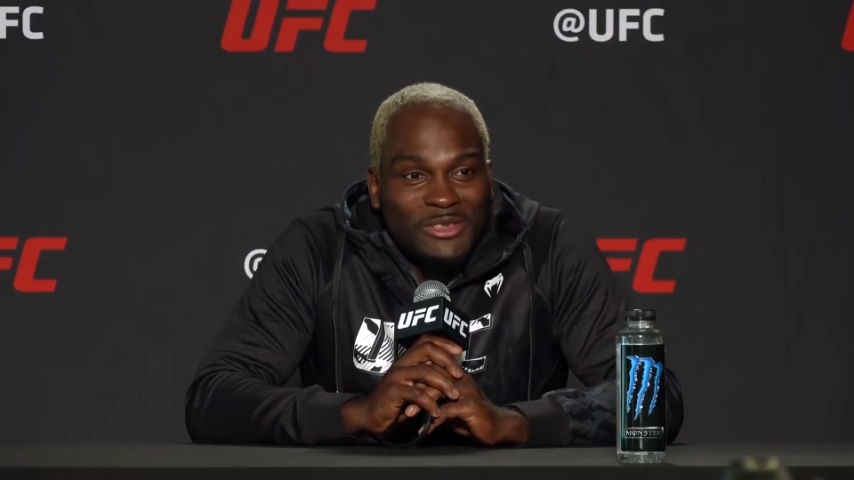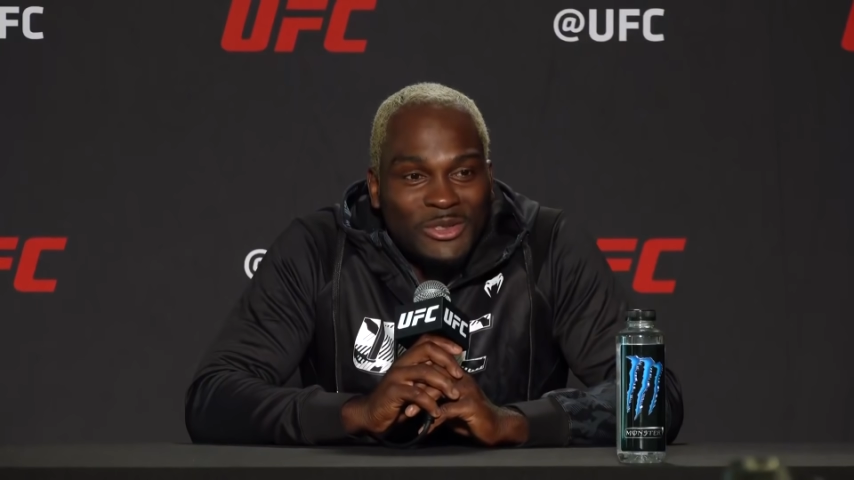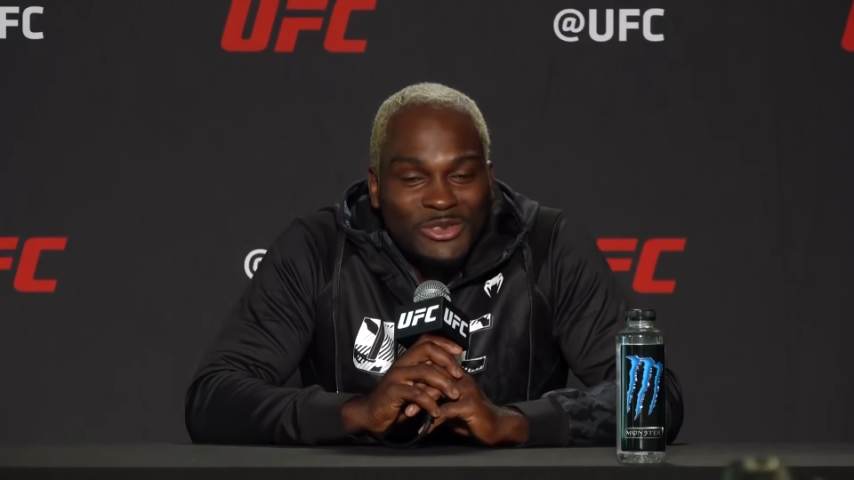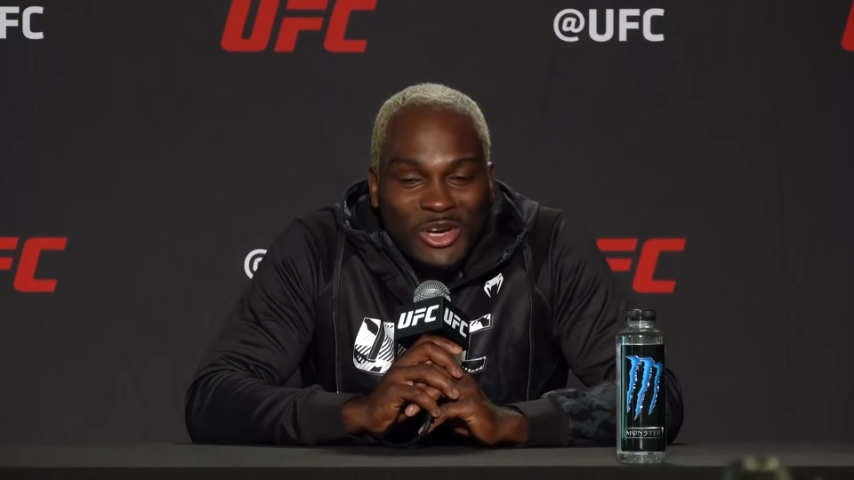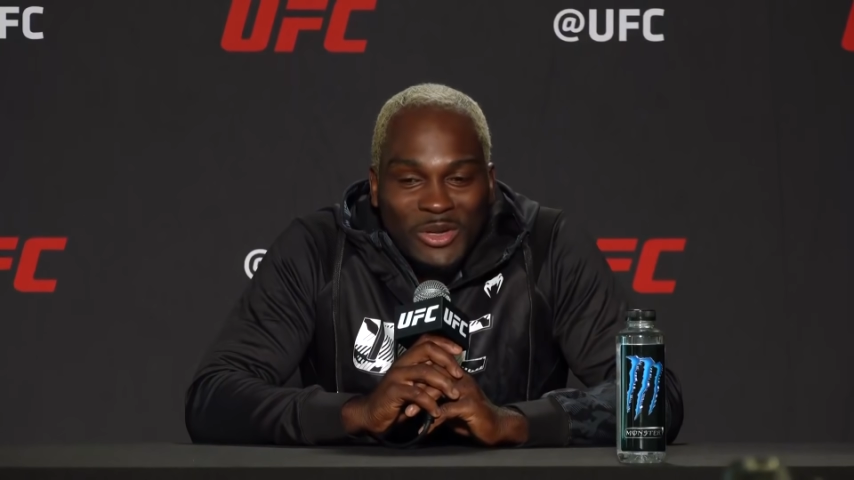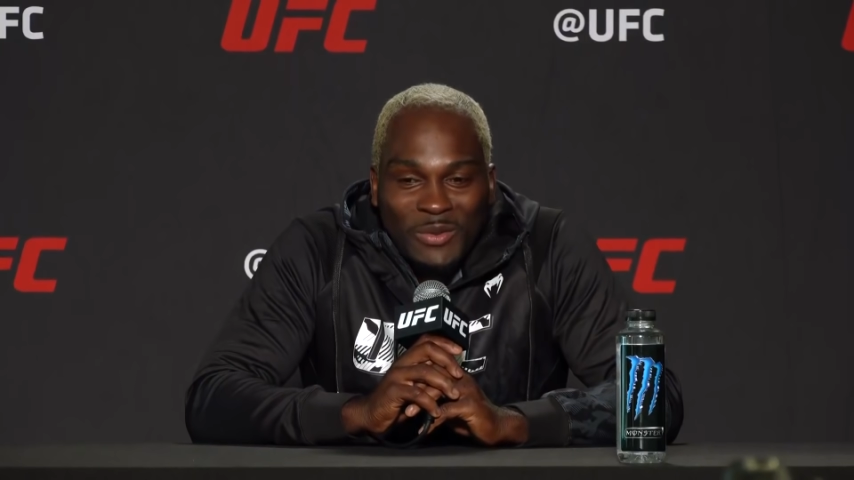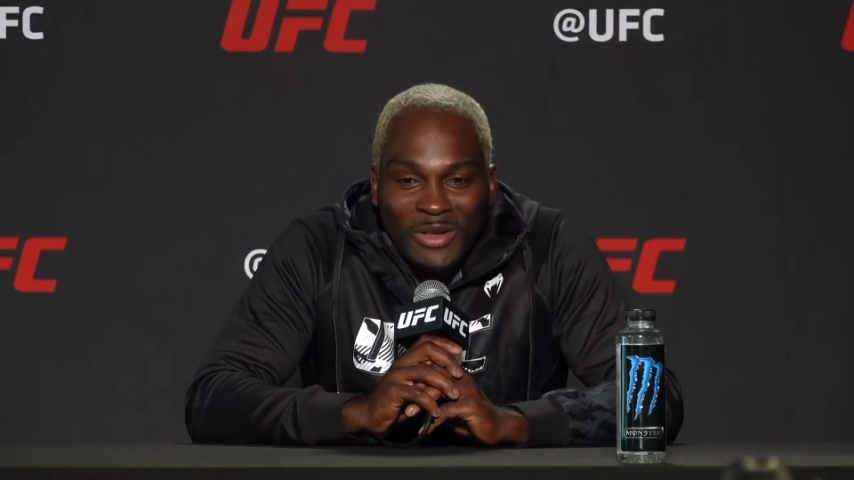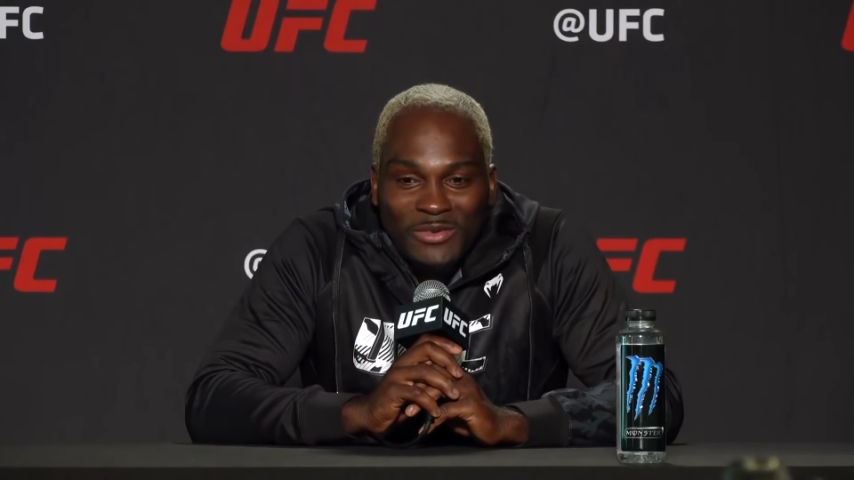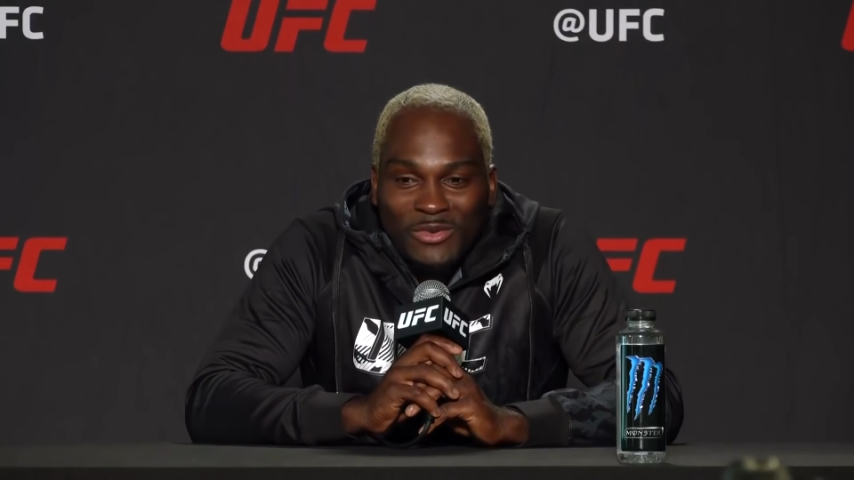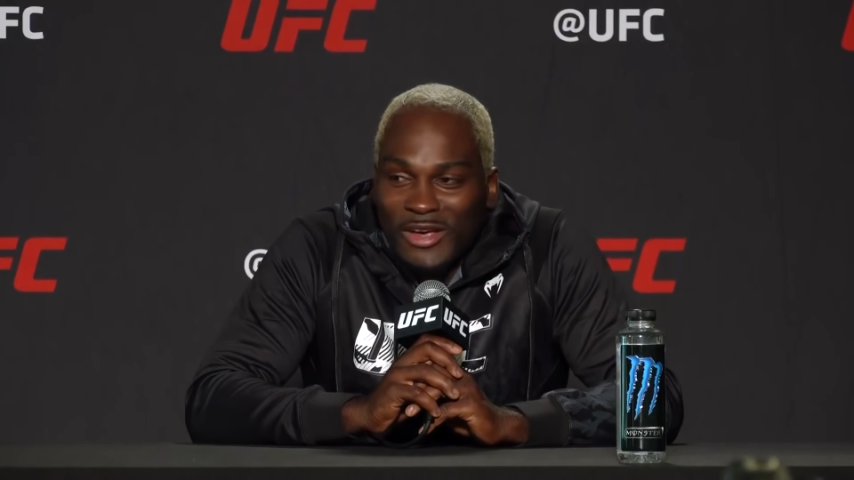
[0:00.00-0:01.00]
you know, talking
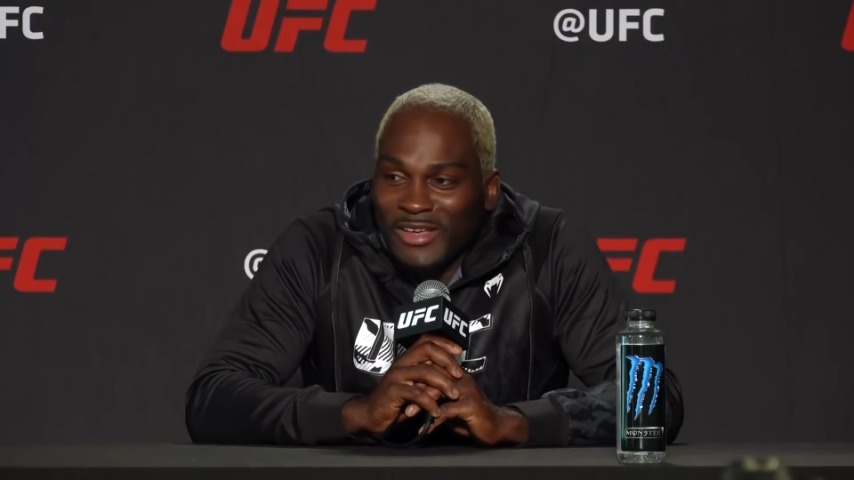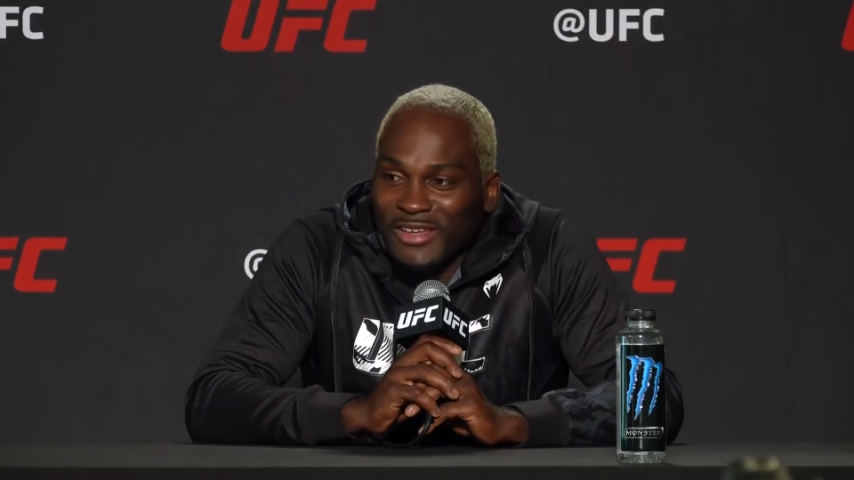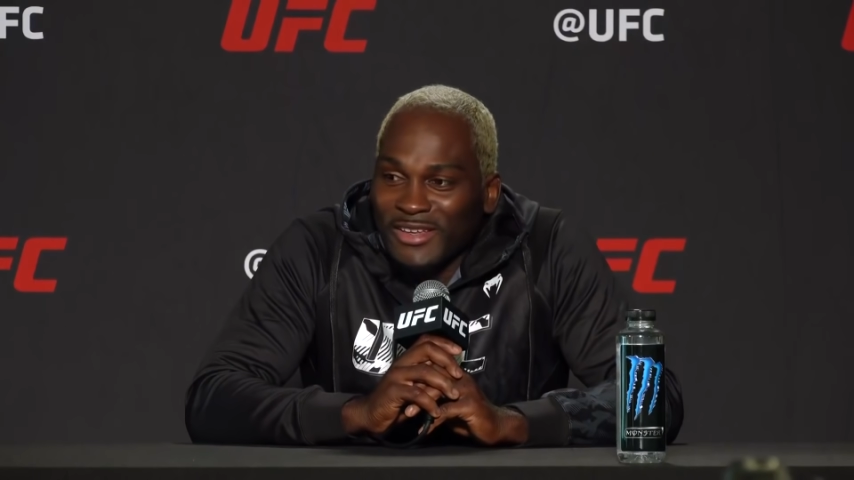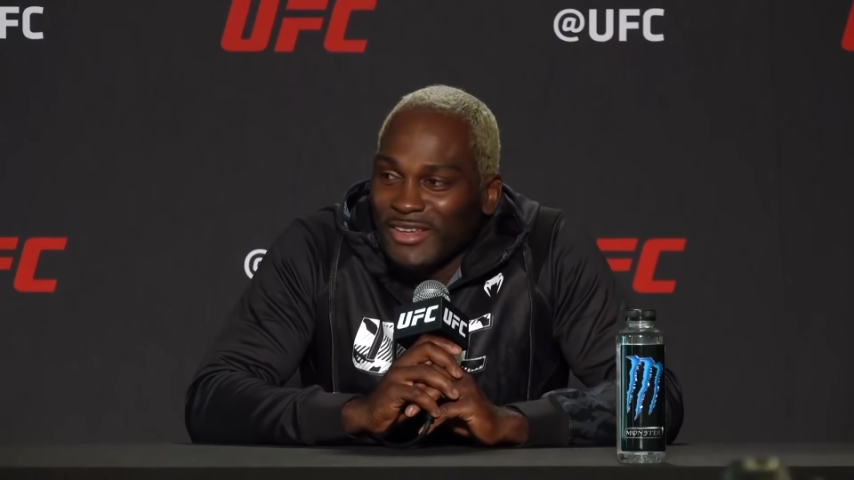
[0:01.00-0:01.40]
about the fight,